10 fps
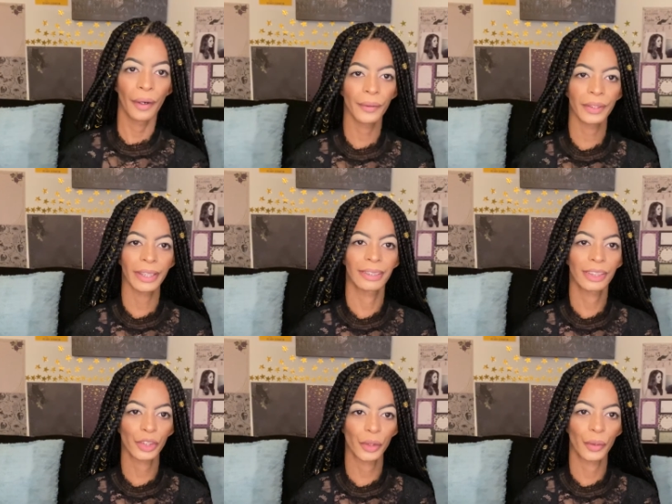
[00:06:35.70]
Okay,
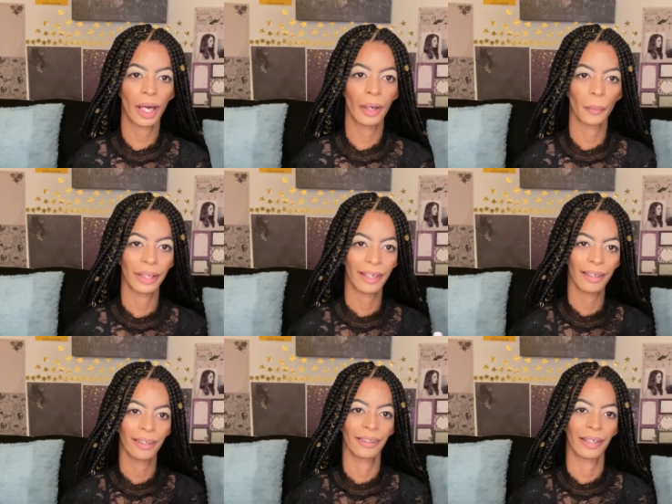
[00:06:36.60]
so I went
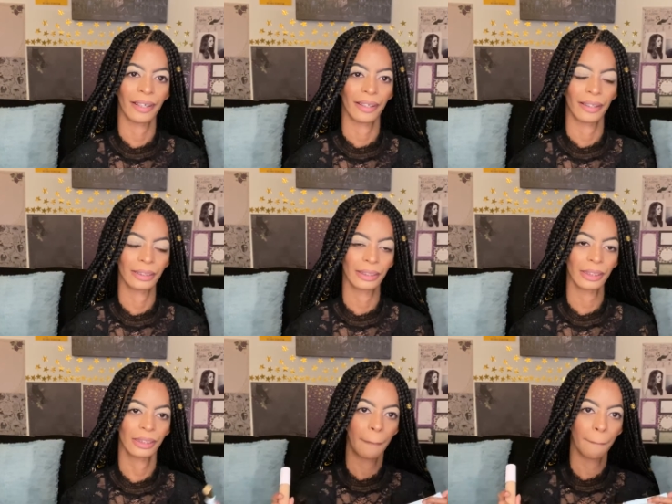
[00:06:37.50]
ahead and
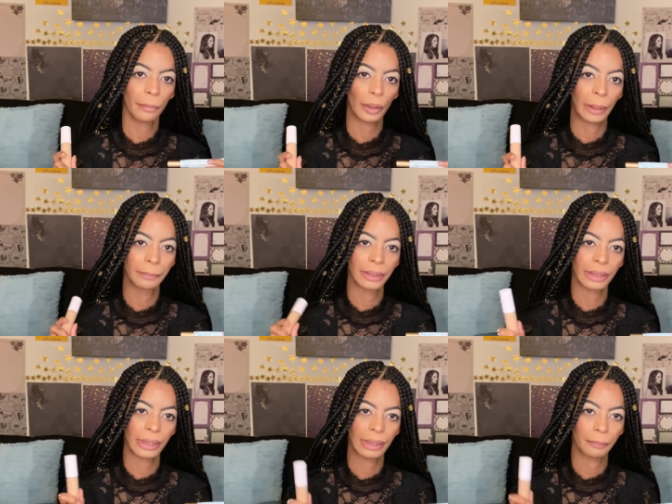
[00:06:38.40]
prepped
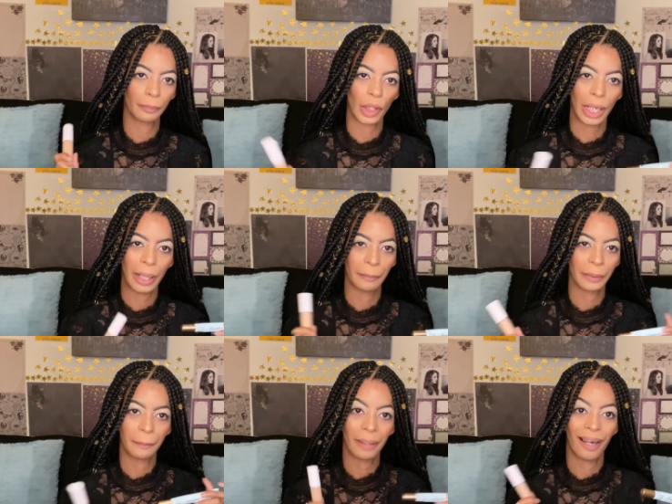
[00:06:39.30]
and primed
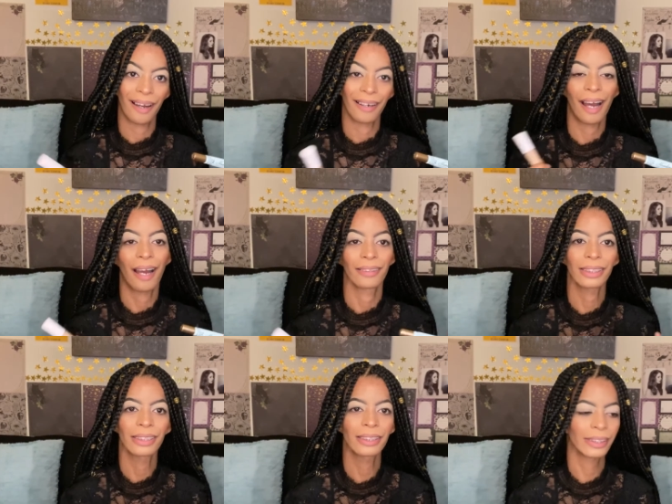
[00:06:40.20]
my
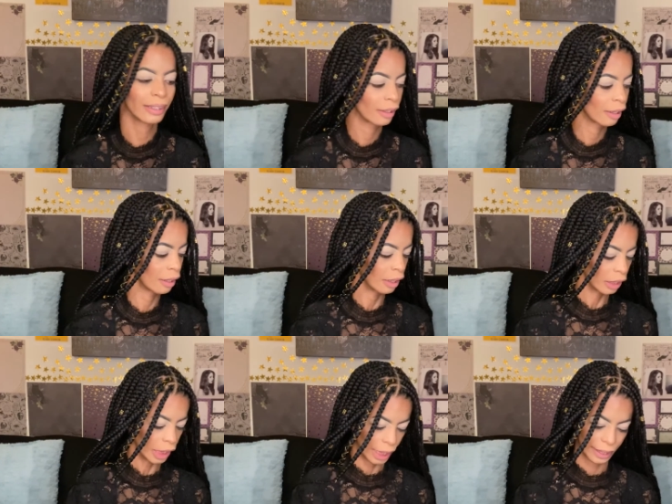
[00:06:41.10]
eyelids,
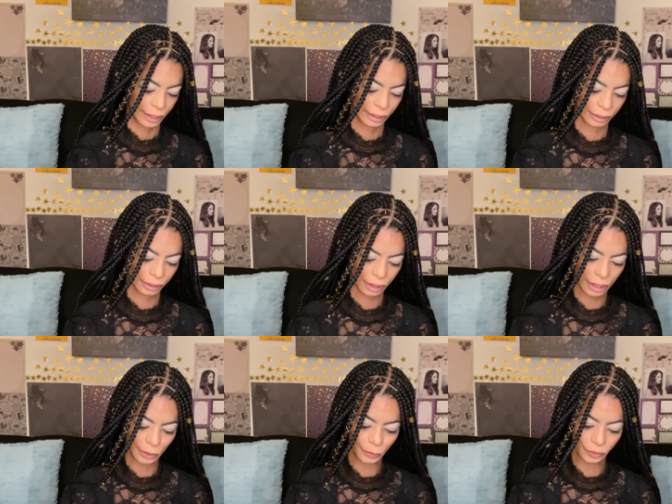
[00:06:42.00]
and I
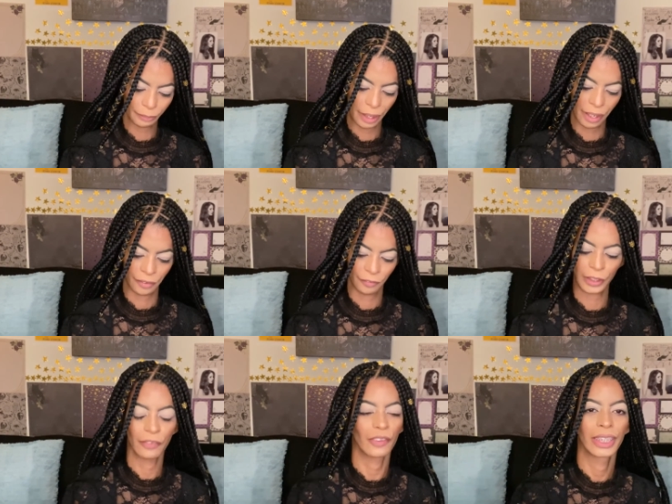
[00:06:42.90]
used my
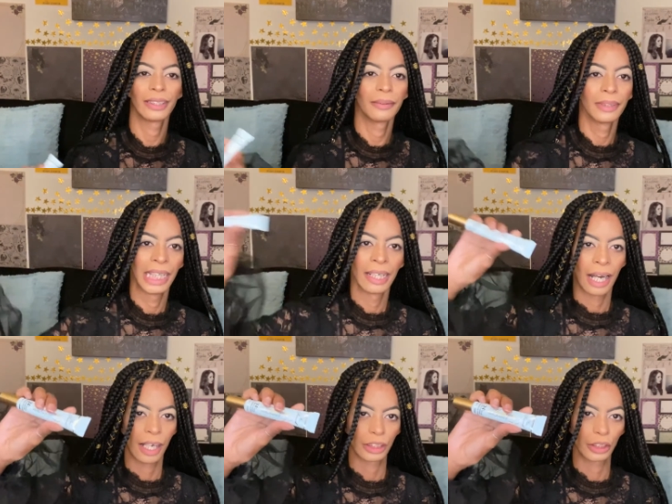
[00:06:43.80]
favorite
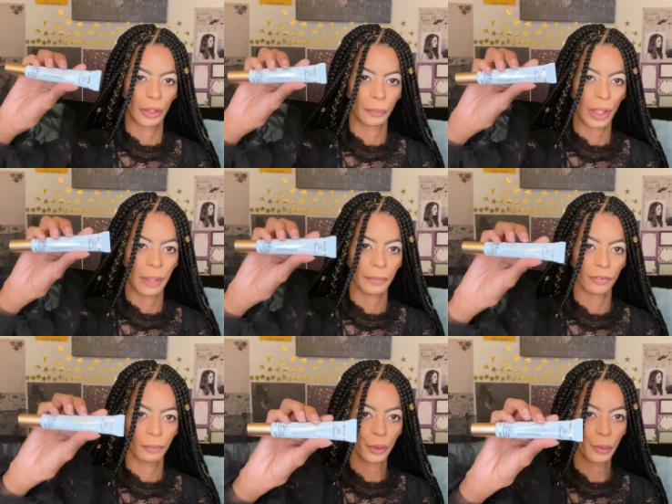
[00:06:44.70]
eyeshadow primer
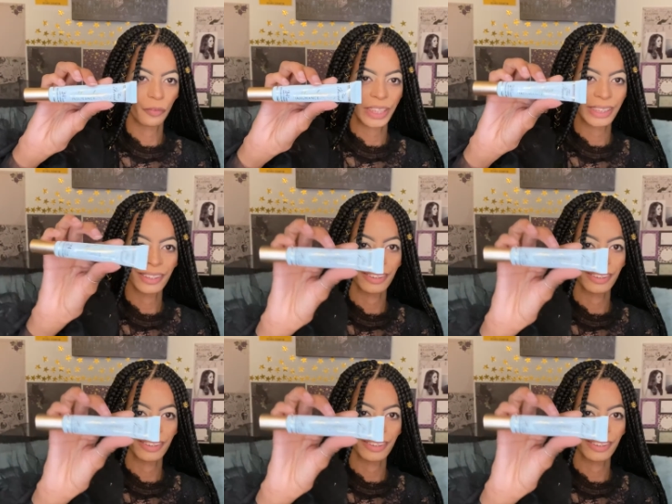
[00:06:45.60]
from Too Faced.